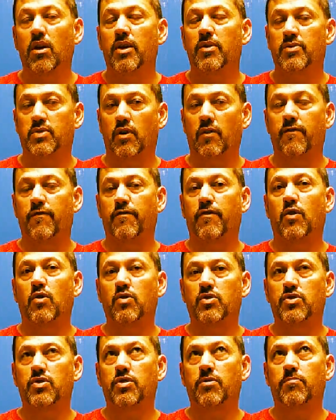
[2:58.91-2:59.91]
It was our
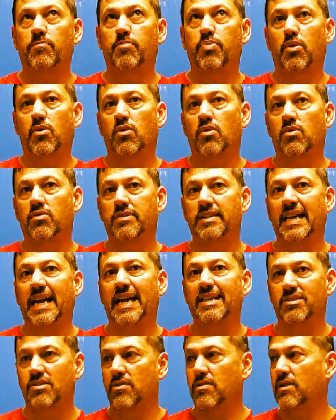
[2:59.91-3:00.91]
first pearl
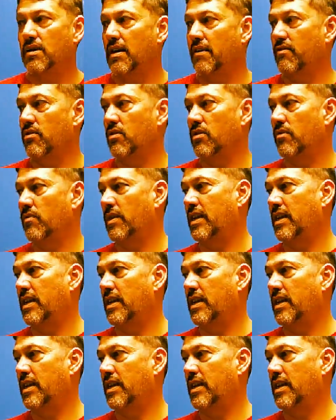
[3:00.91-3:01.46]
Dazzler cover that